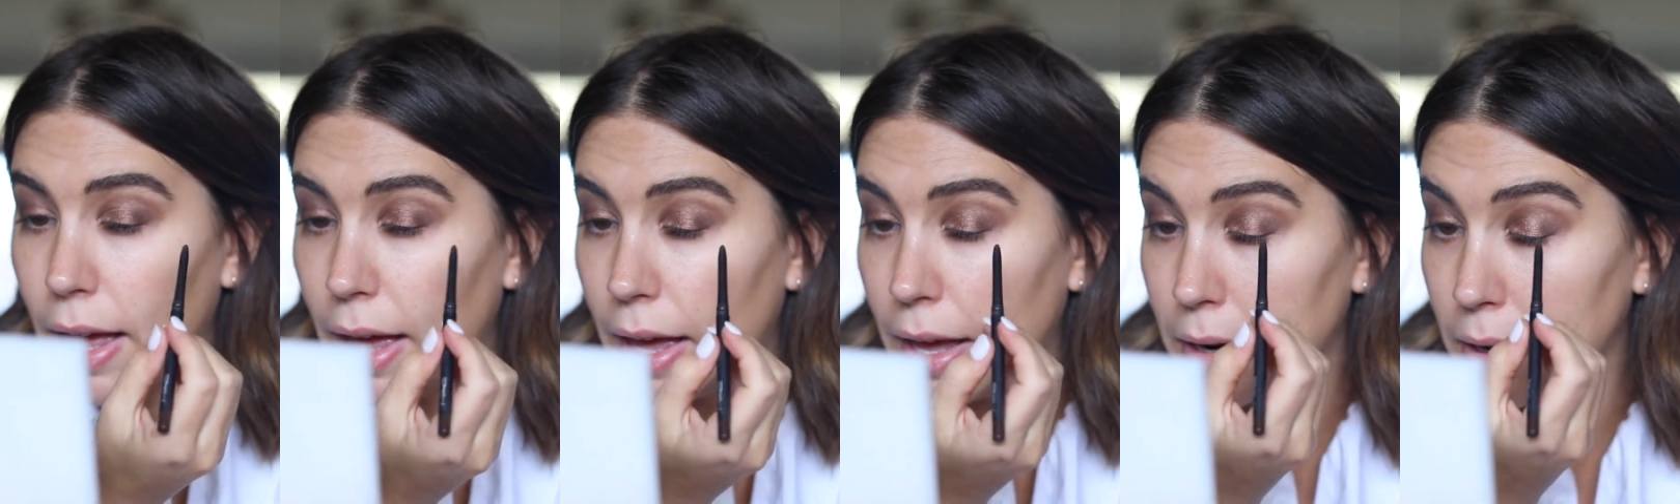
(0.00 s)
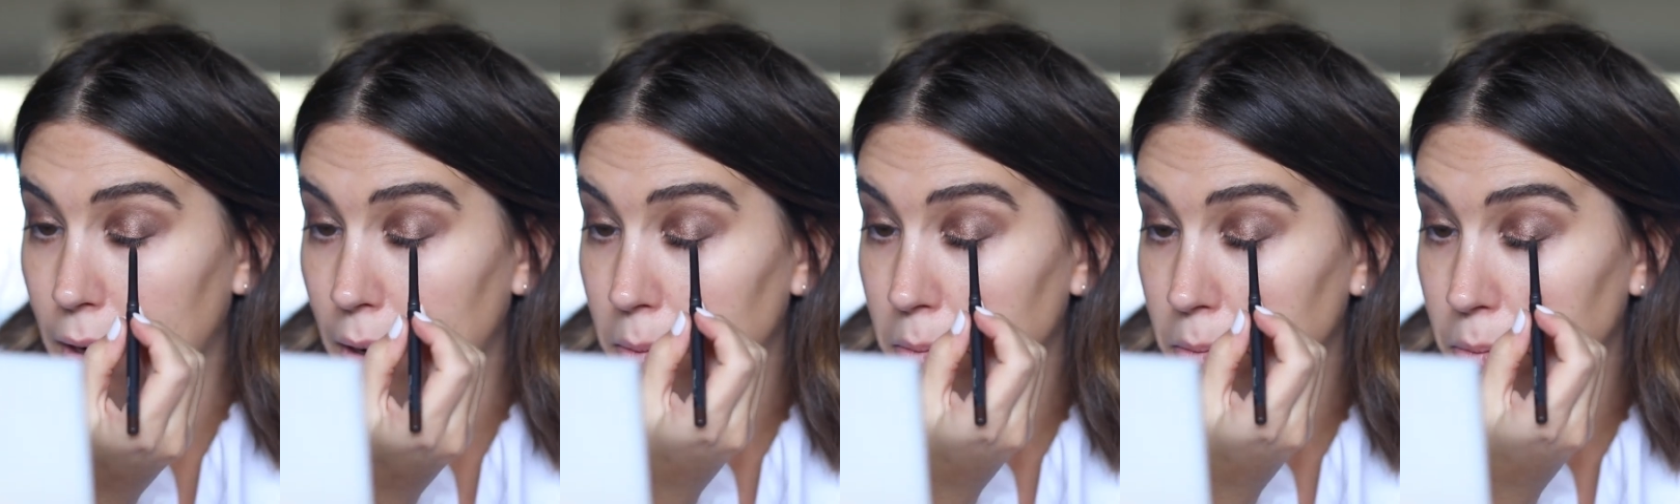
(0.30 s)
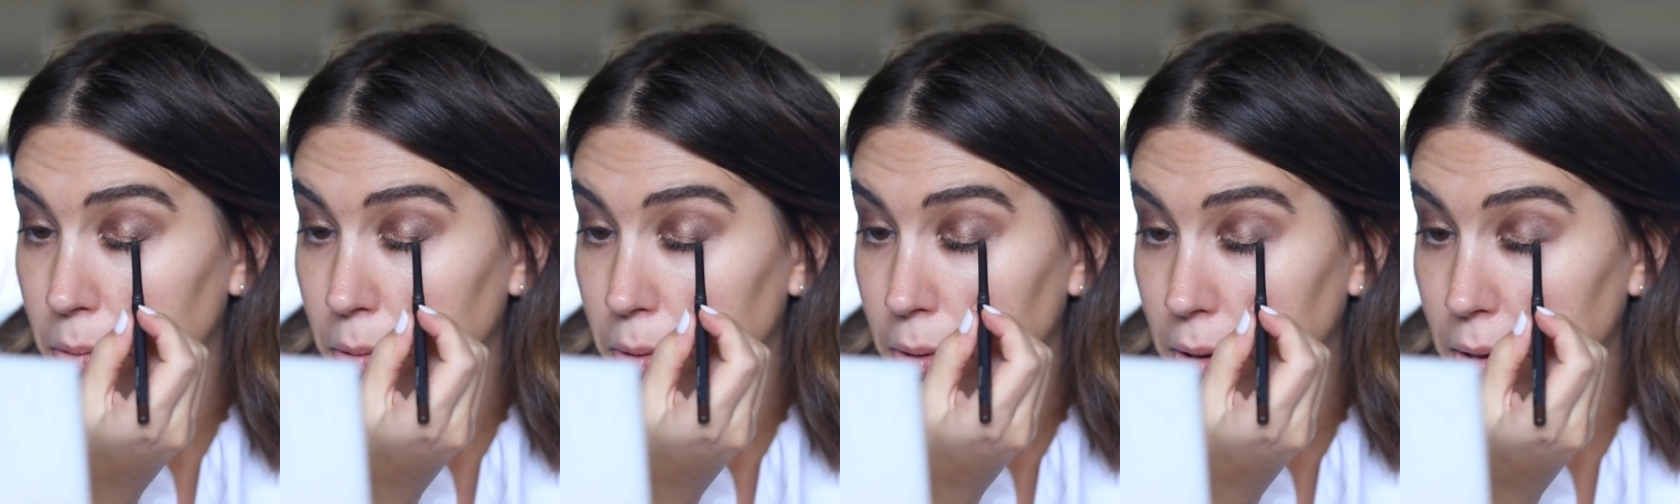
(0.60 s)
And I'm
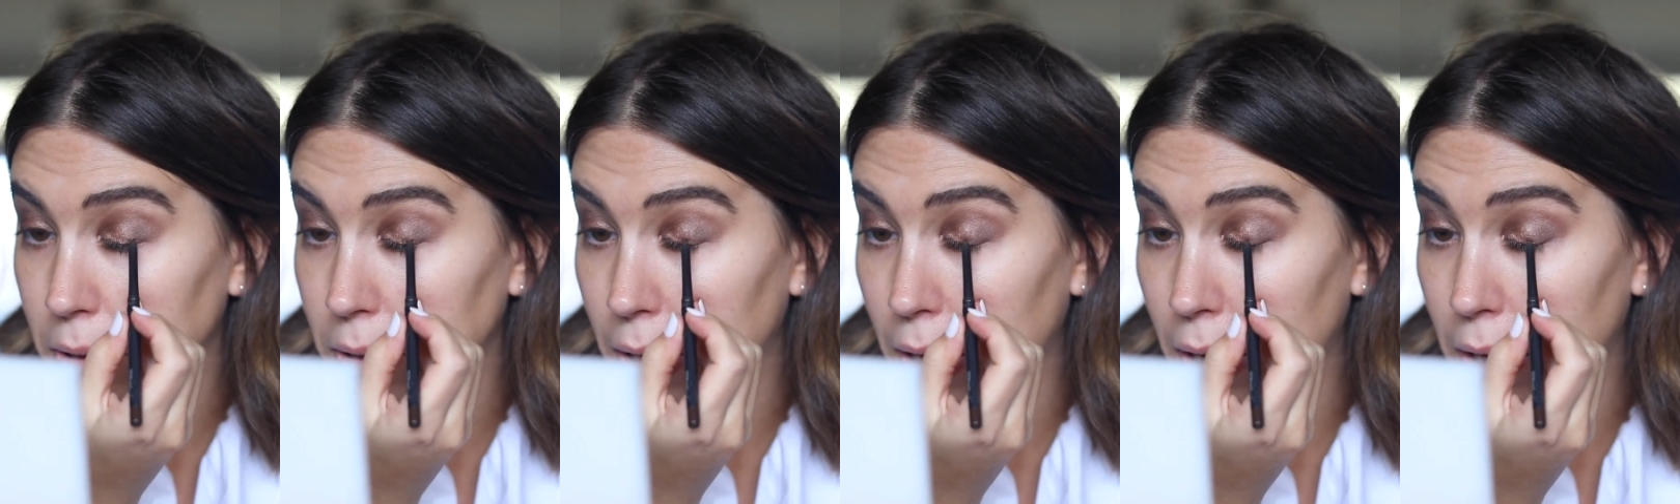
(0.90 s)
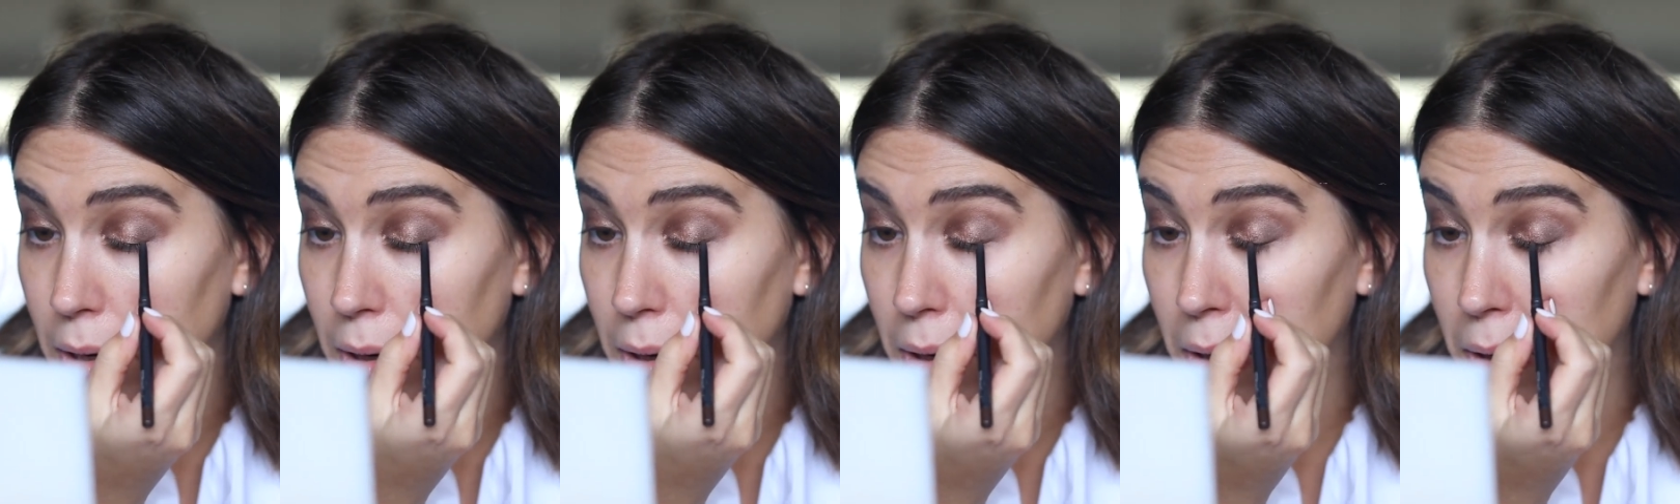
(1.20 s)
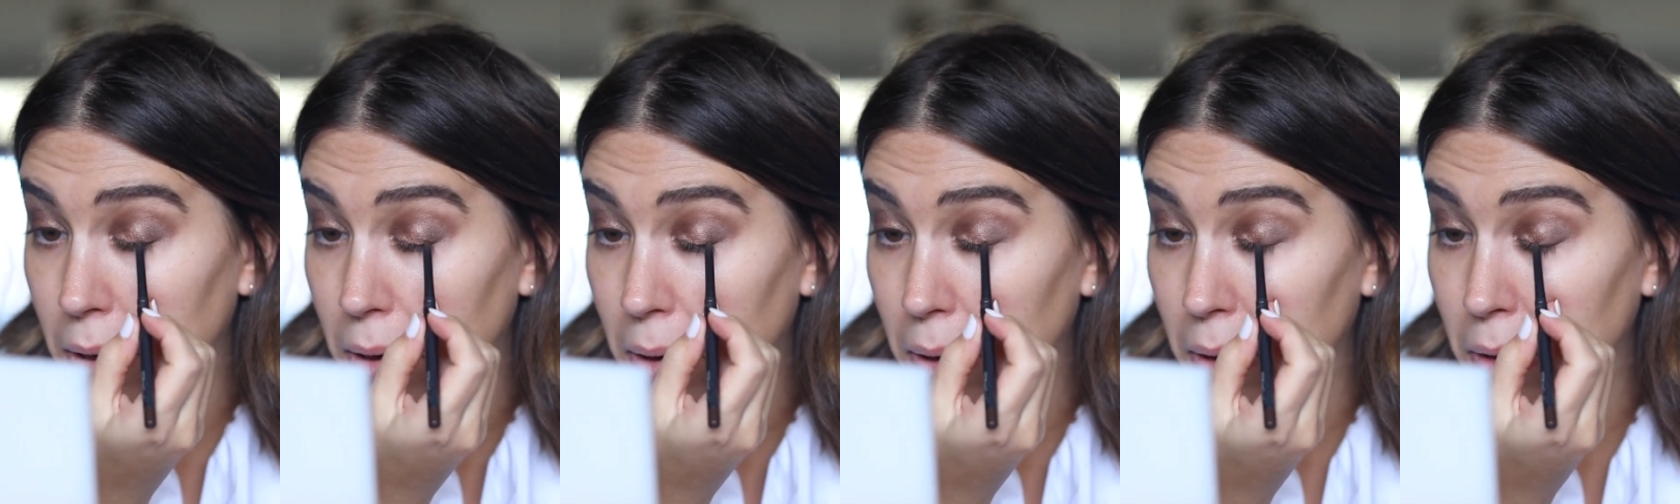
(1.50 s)
putting that,
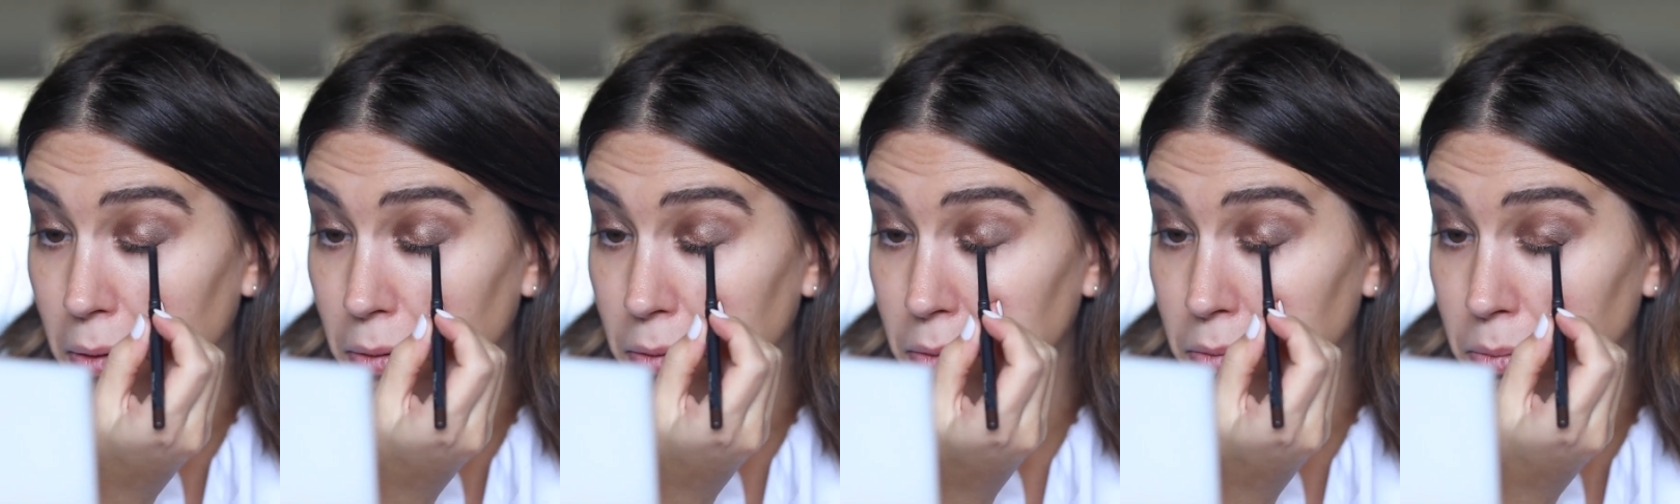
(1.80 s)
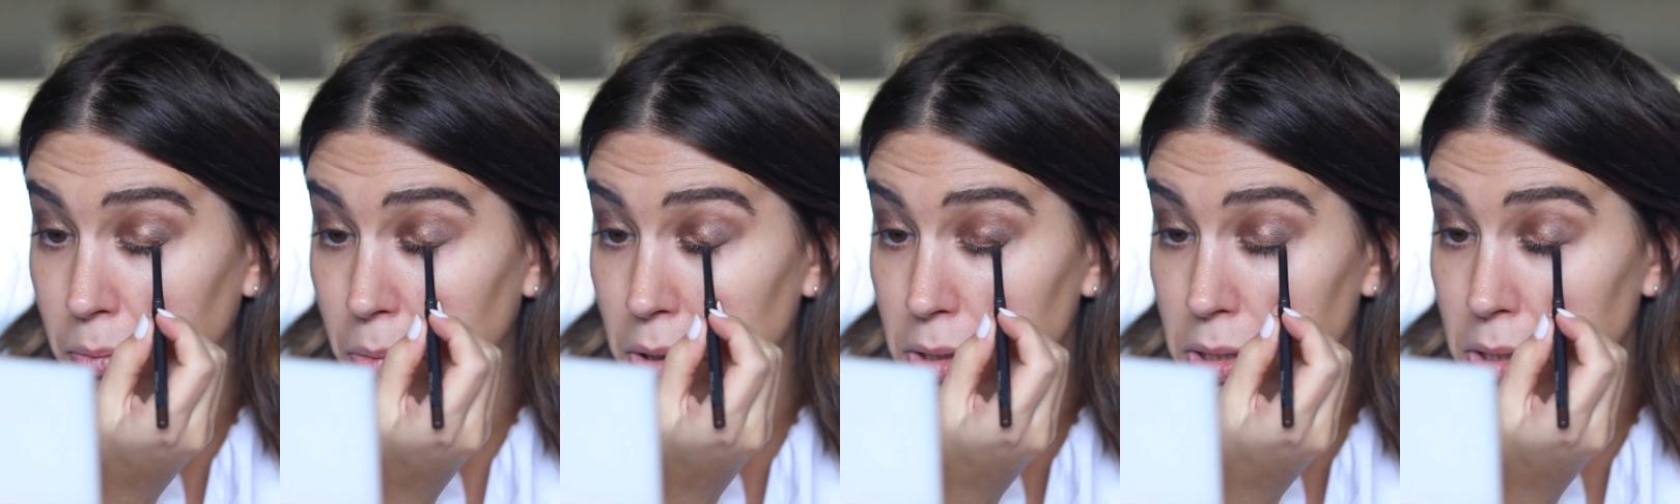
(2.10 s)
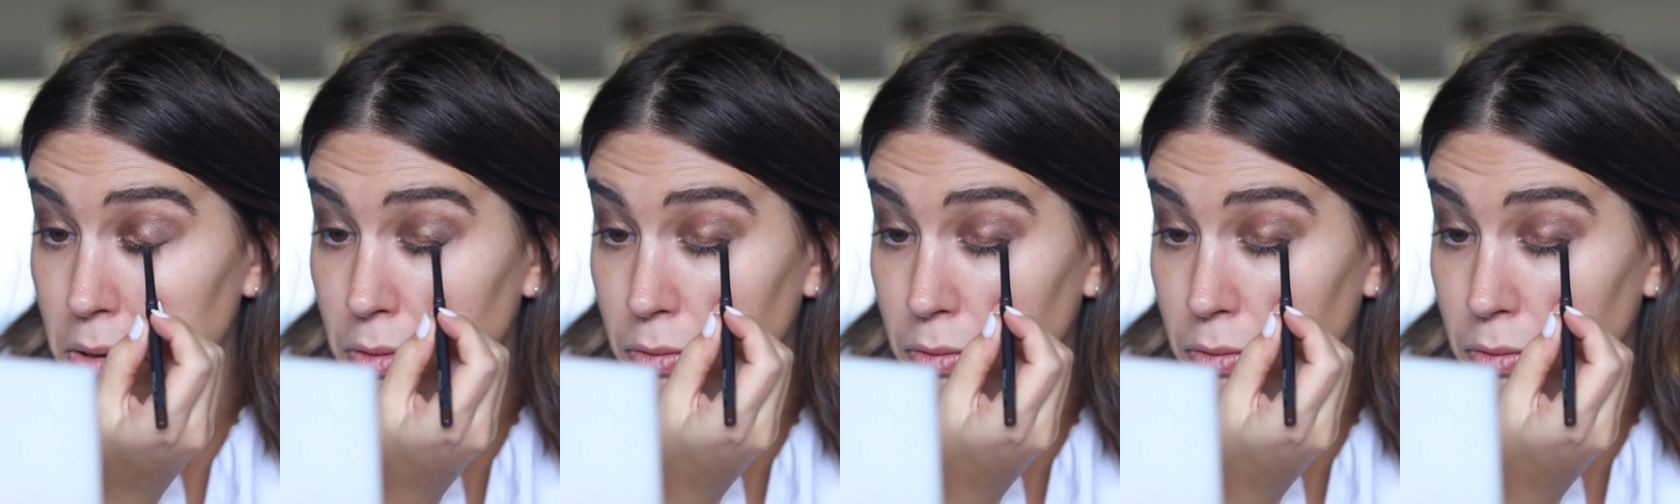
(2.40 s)
pressing